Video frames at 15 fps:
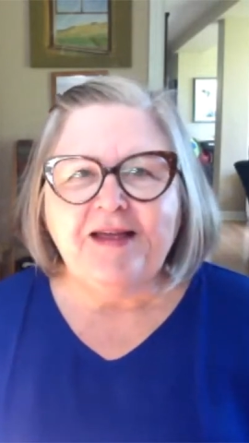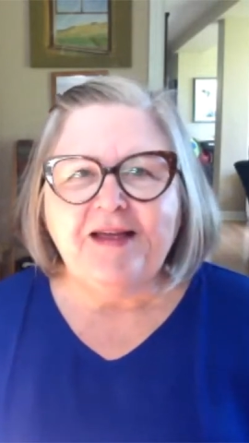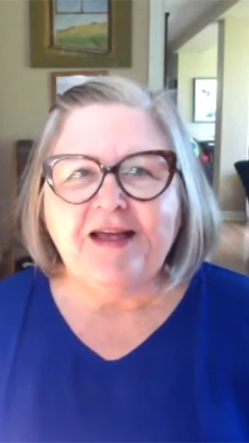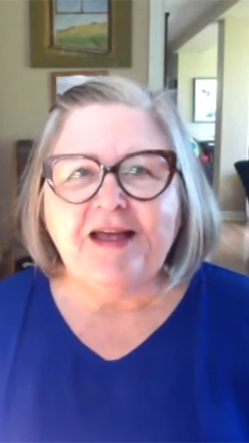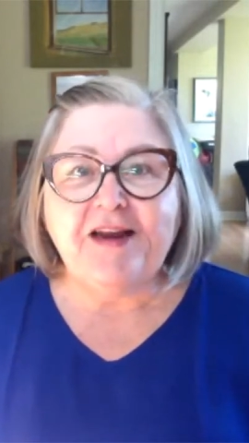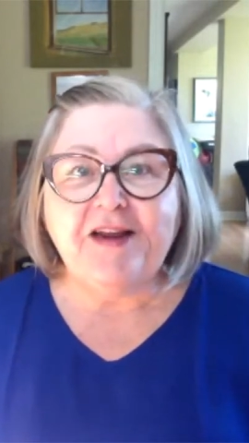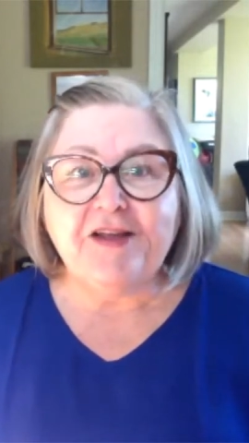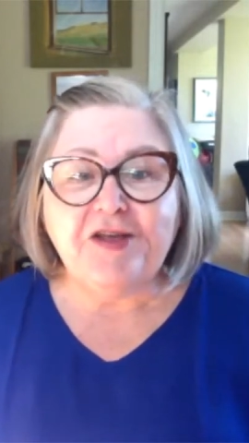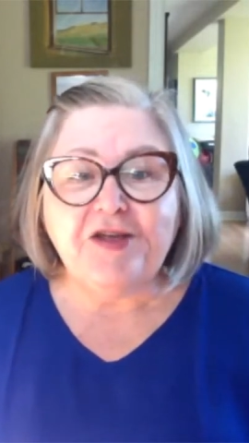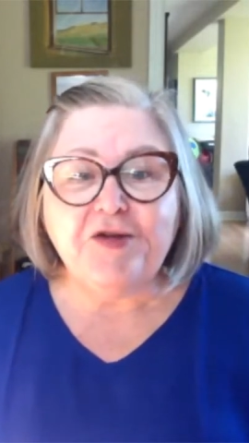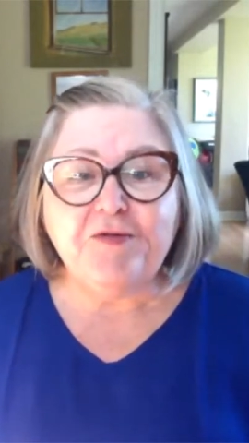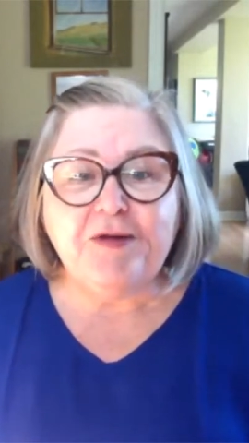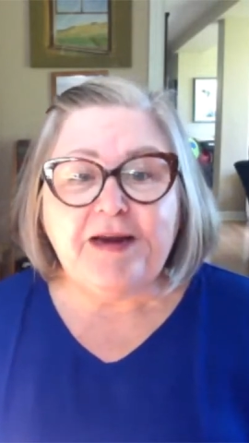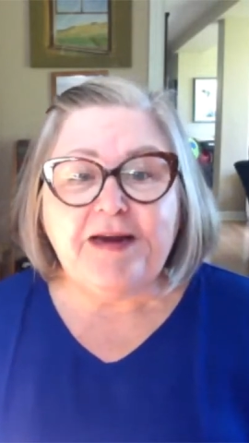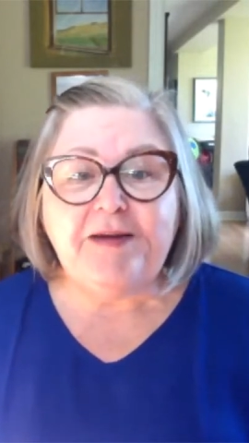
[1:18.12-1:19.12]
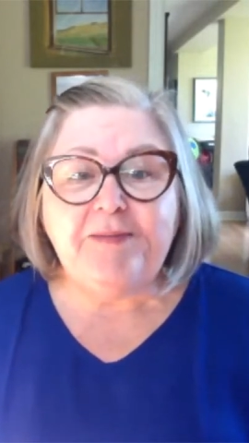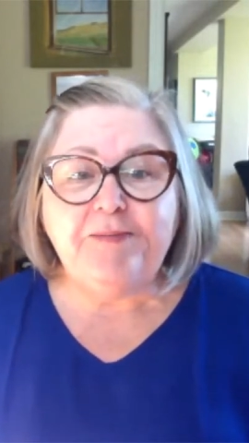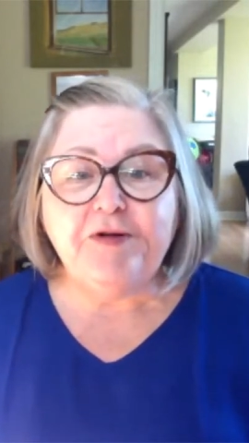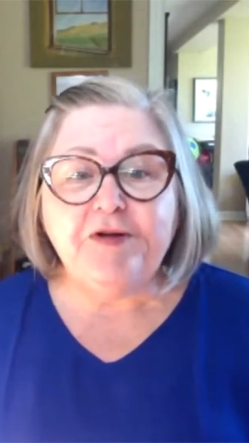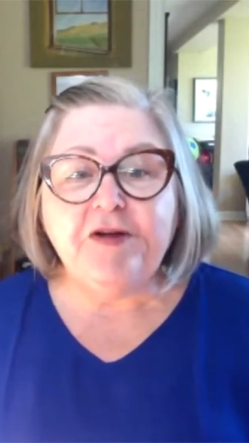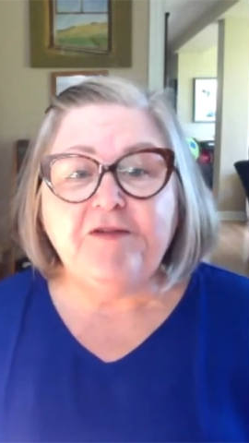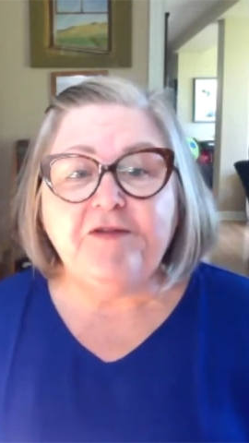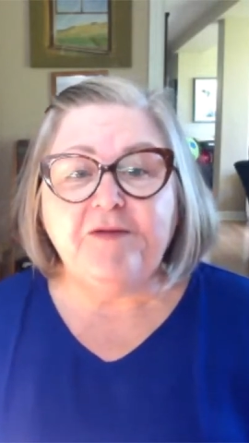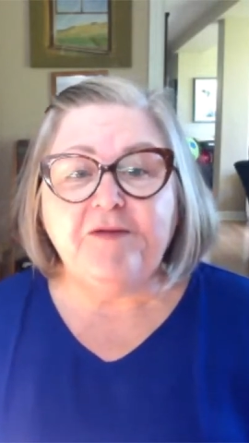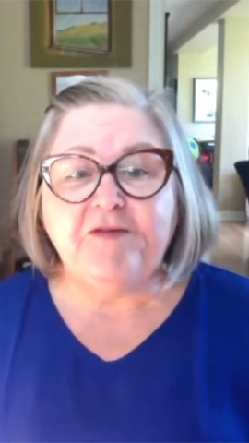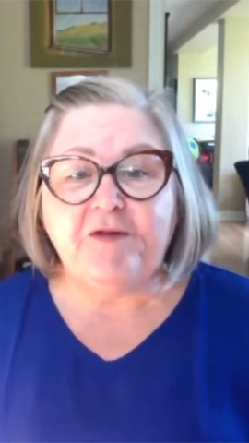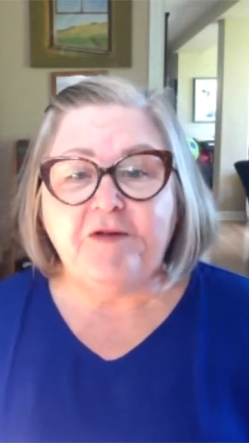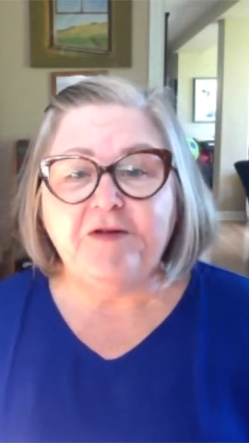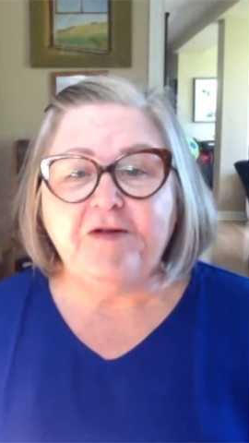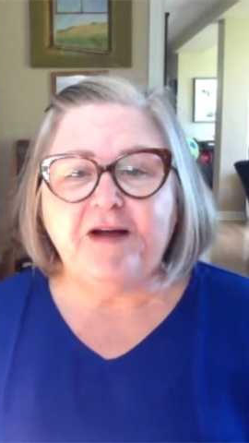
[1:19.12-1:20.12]
and a curated book of her
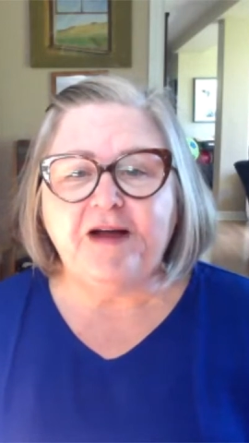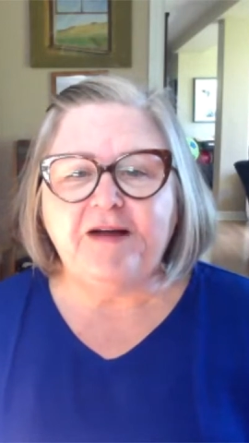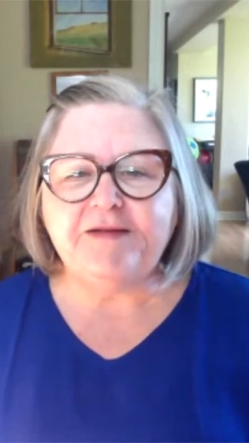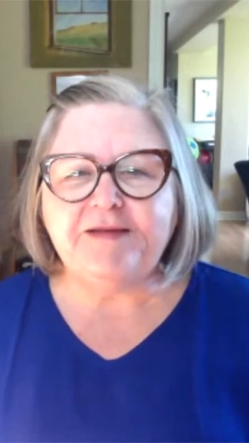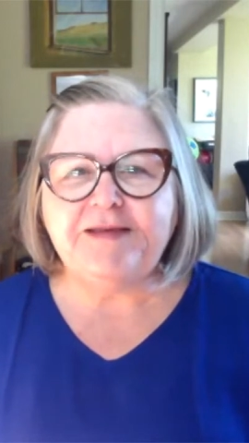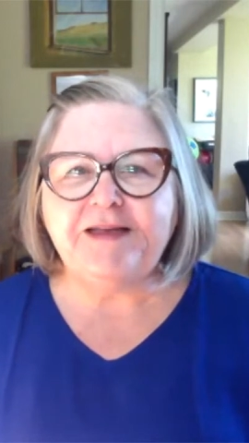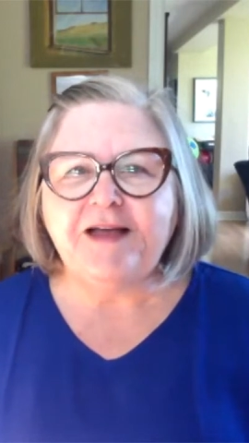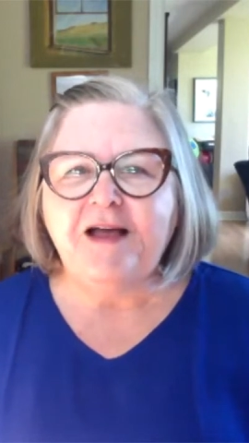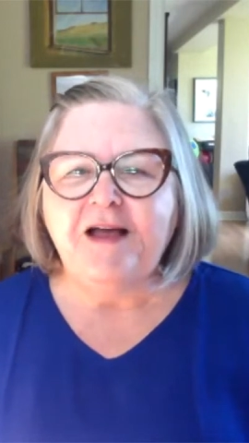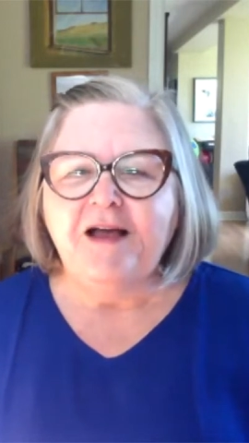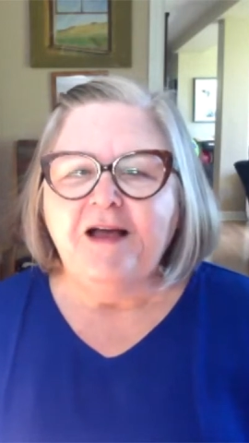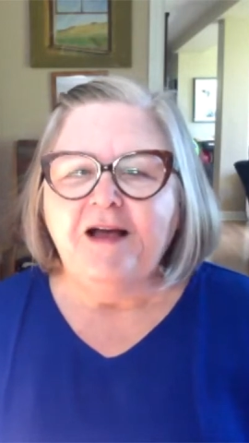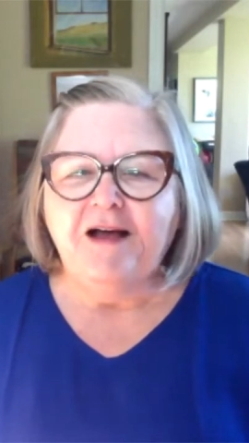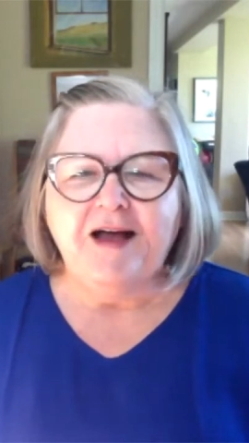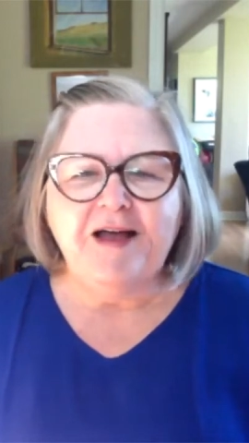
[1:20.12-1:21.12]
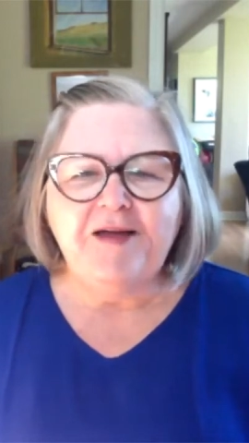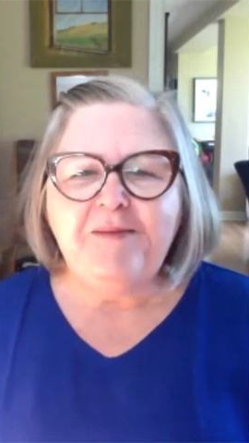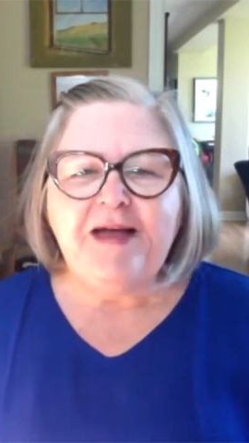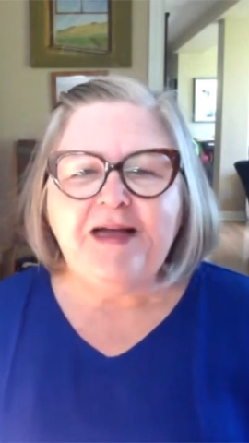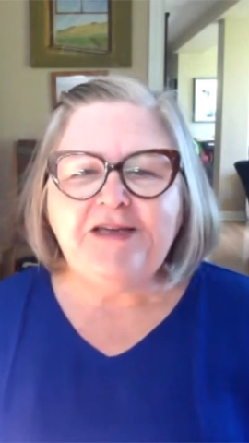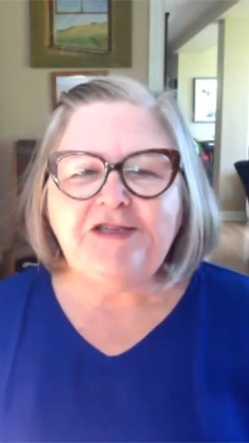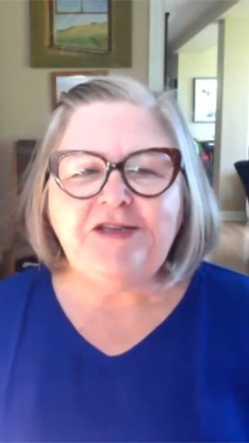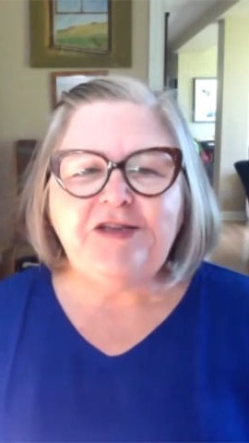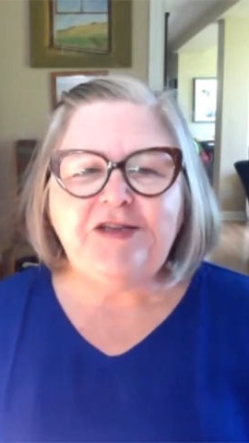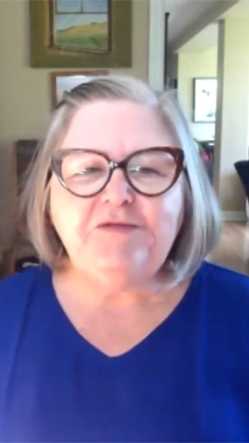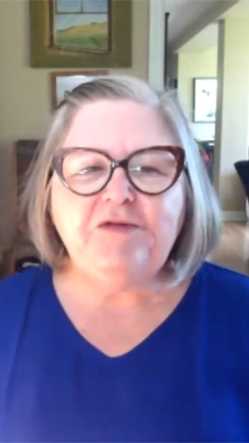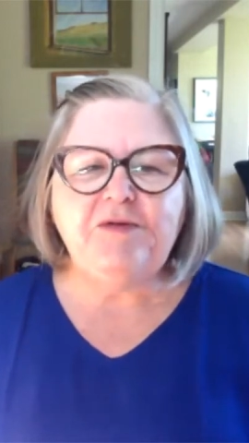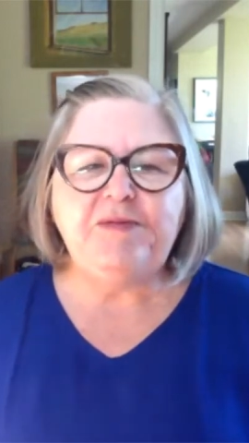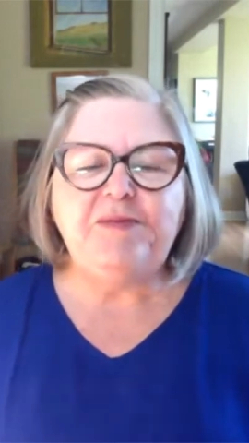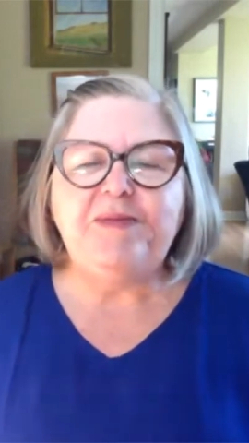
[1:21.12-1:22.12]
photographs, I imagined the
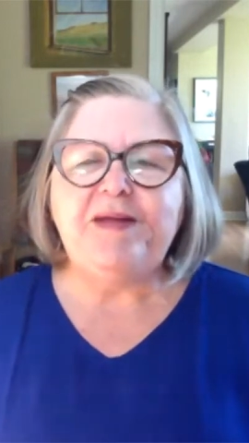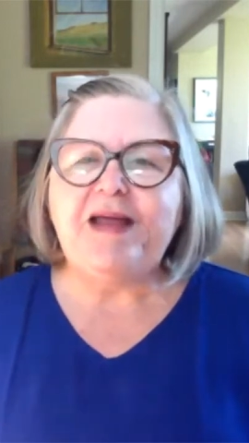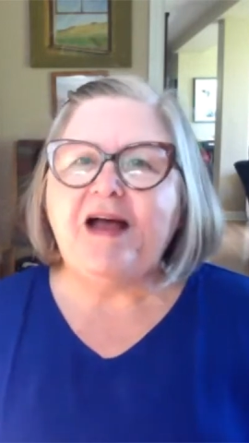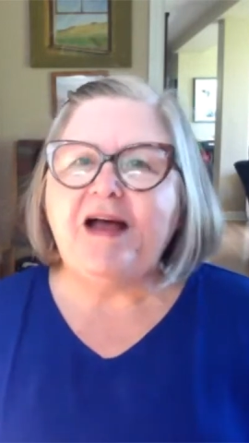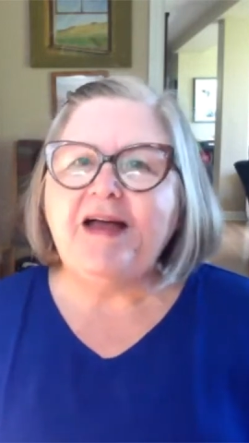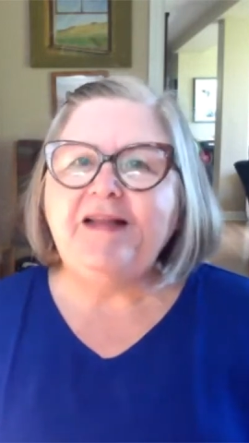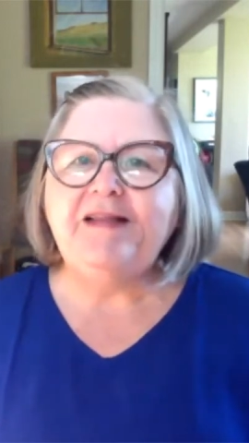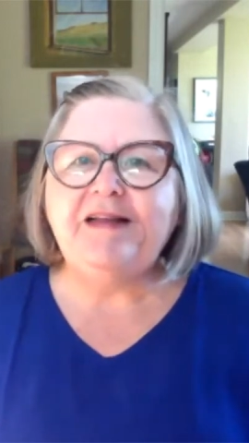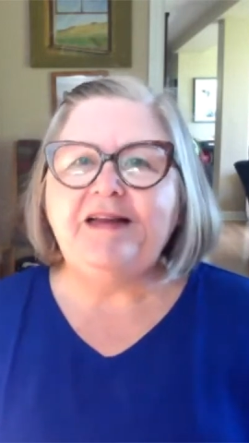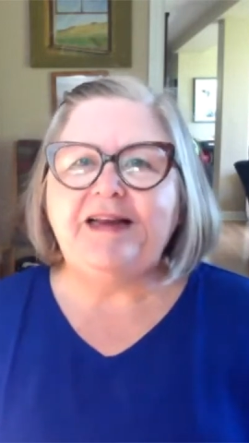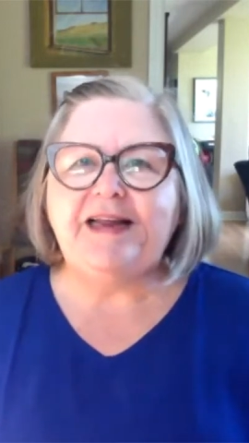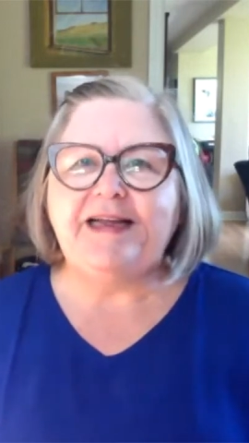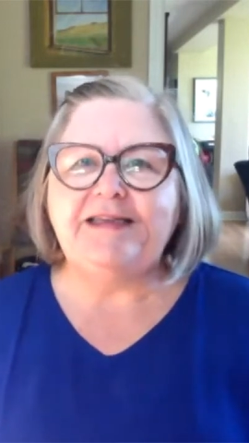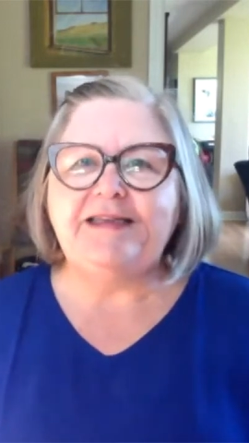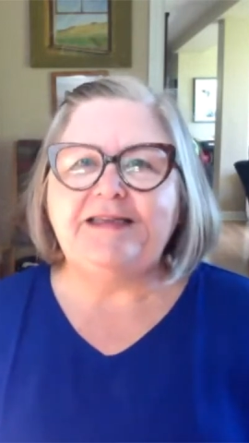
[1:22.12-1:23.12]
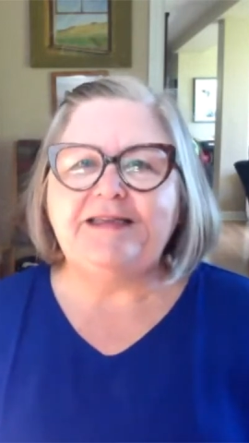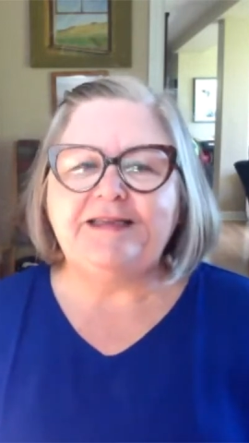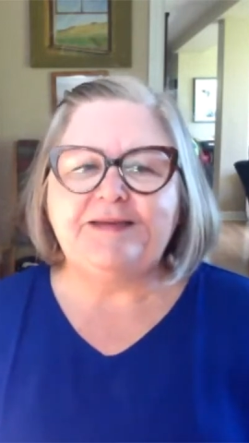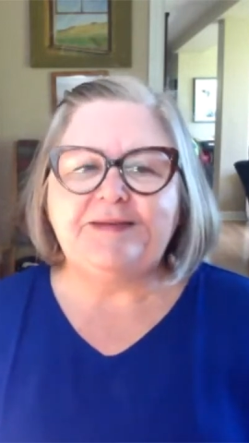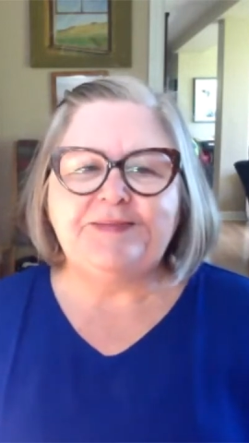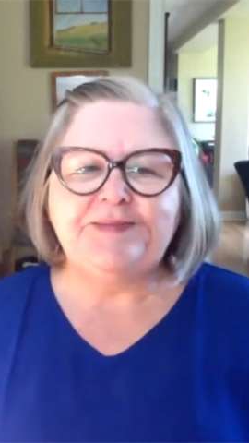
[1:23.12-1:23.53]
woman behind the lens.